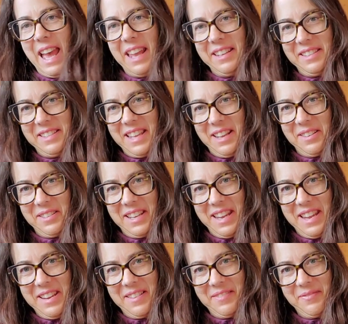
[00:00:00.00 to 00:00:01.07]
a recording
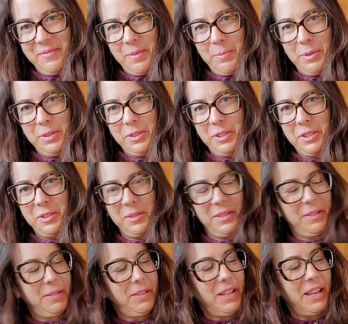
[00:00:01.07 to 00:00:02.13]
of yourself playing an
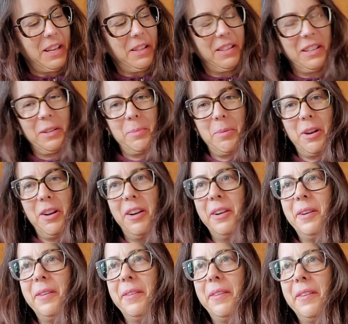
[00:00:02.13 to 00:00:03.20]
exercise
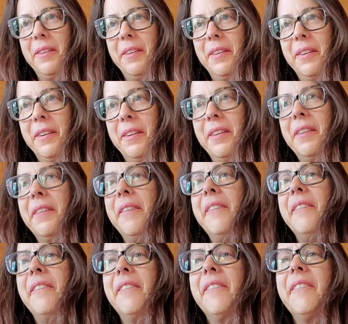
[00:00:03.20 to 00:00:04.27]
or a song
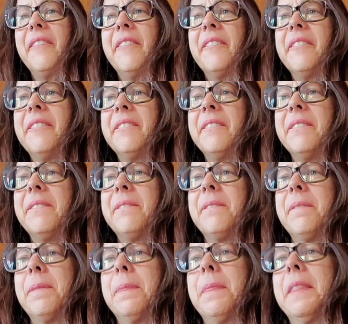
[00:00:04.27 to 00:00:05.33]
and
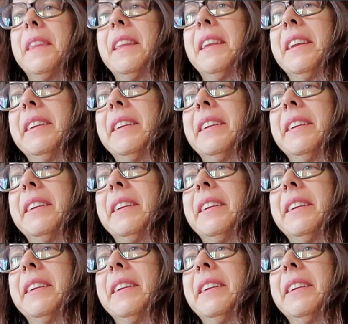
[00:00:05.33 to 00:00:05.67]
upload it.